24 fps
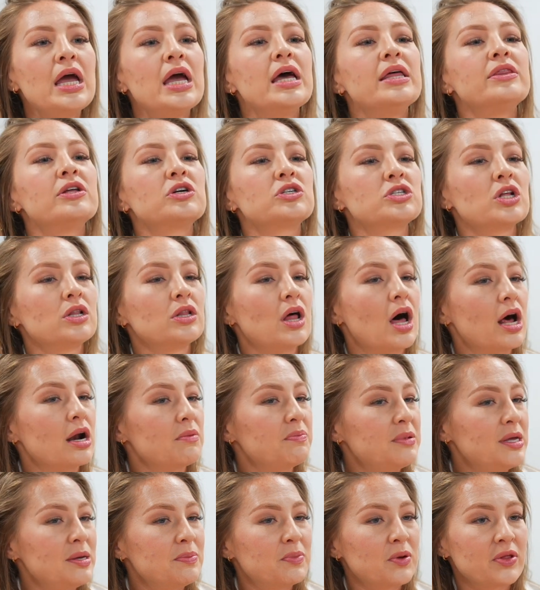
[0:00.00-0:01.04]
And there's a lot of
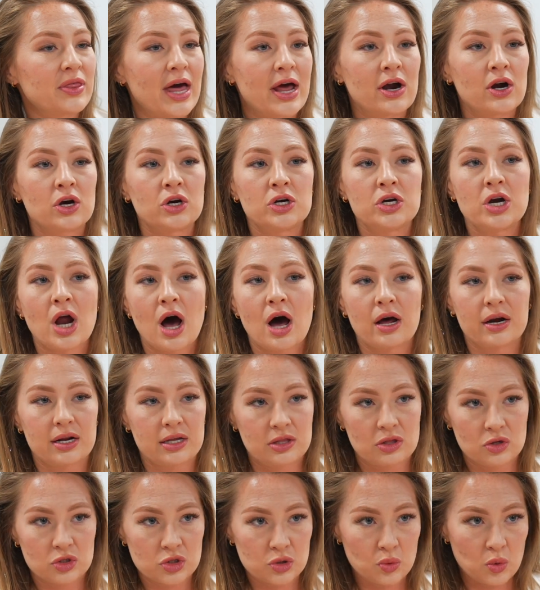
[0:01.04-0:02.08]
people that are not in
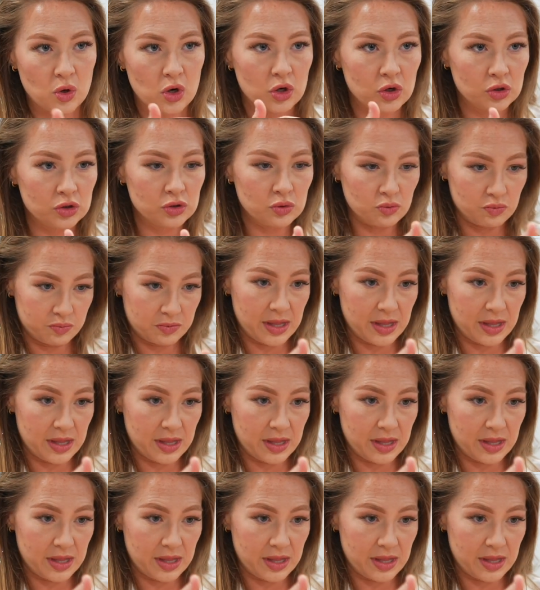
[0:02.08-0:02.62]
this world.